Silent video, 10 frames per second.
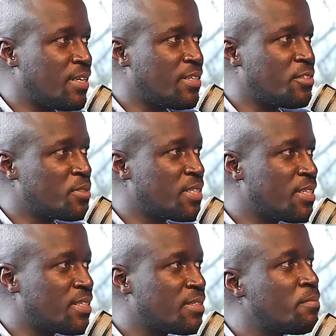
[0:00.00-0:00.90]
using it
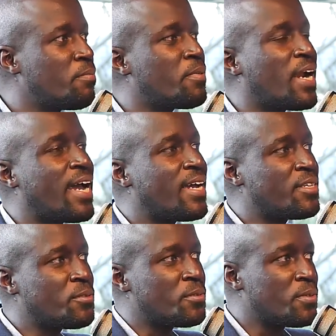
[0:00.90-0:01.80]
prior
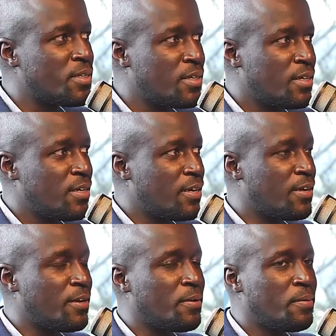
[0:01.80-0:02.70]
to
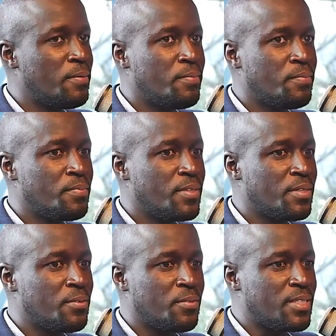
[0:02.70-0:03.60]

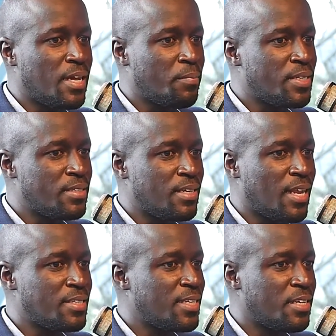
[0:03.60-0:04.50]
what happened last
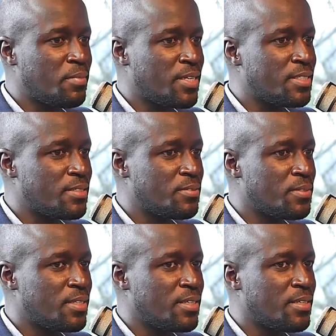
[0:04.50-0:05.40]
year in March with
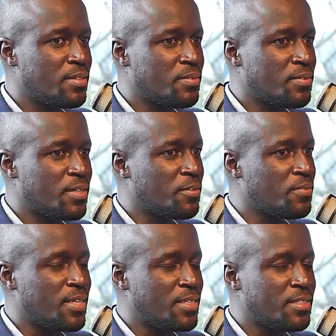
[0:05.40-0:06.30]
the
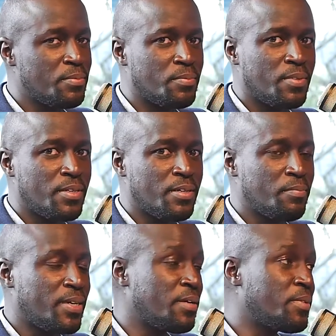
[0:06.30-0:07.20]
COVID-19
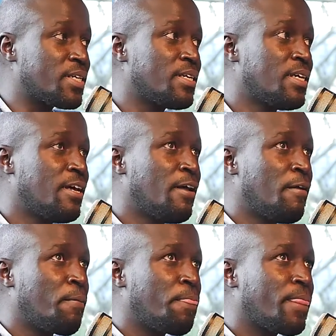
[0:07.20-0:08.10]
pandemic,
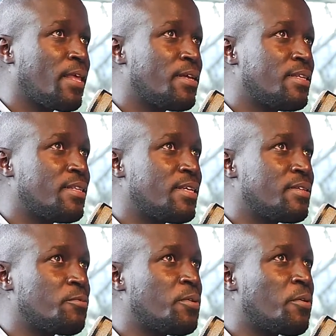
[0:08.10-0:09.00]
we
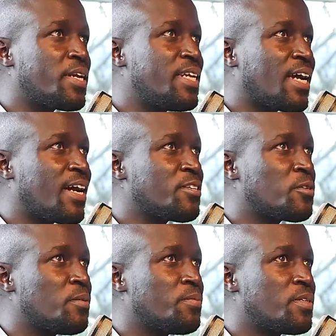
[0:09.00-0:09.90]
were already
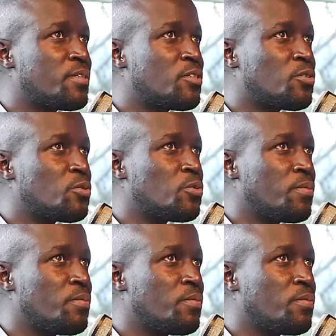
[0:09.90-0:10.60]
accustomed to